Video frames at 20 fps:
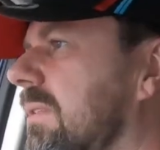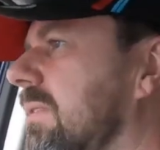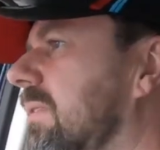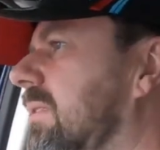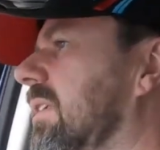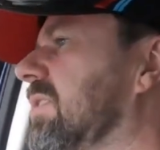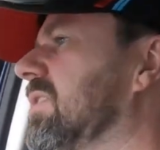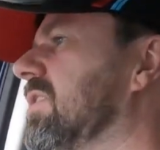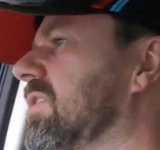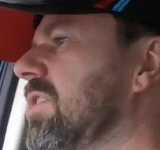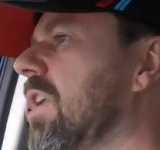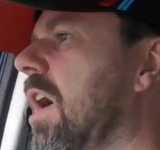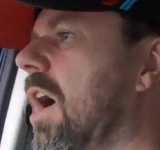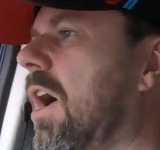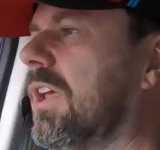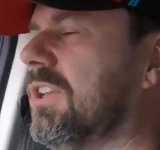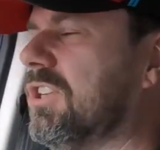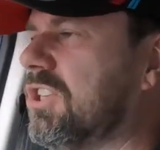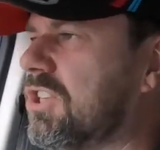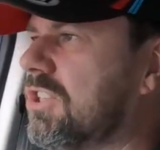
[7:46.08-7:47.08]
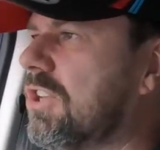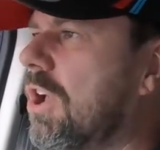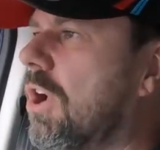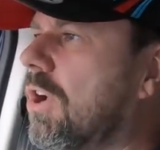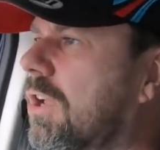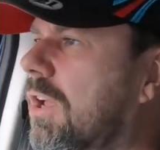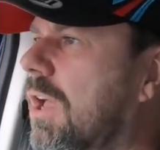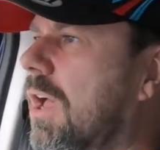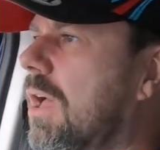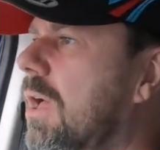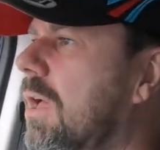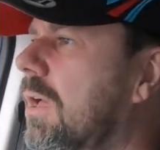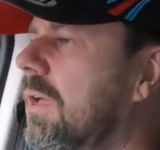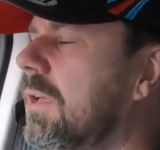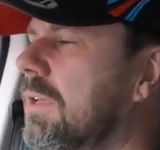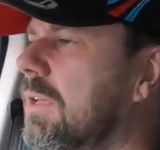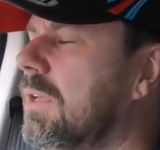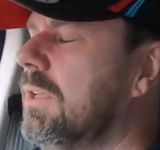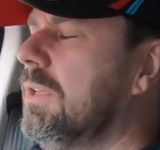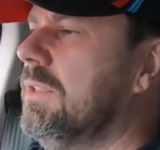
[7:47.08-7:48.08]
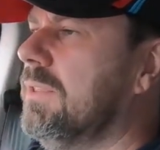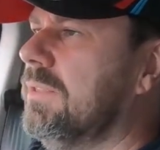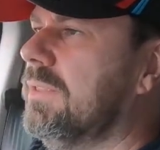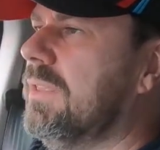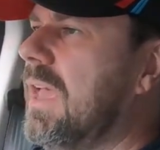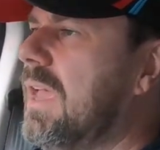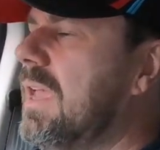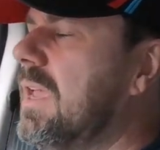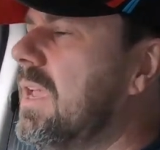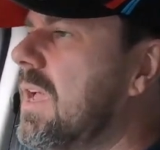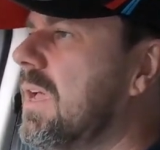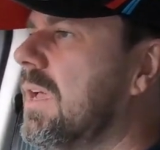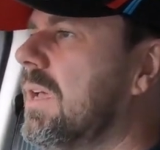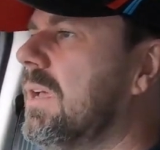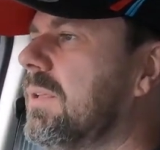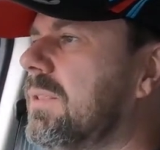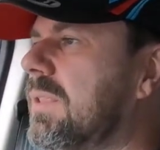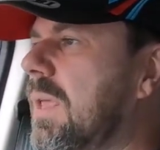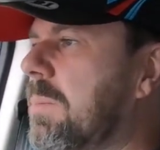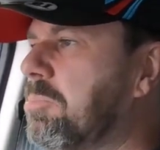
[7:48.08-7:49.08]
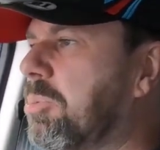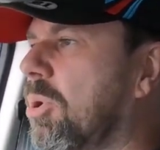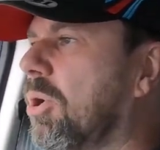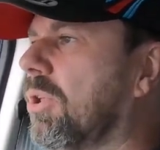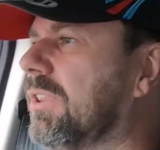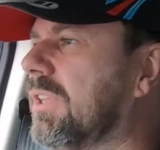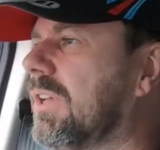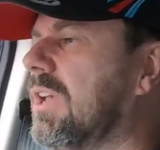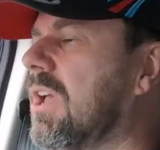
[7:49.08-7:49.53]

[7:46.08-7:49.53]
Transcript: this is not a stock car. They bought the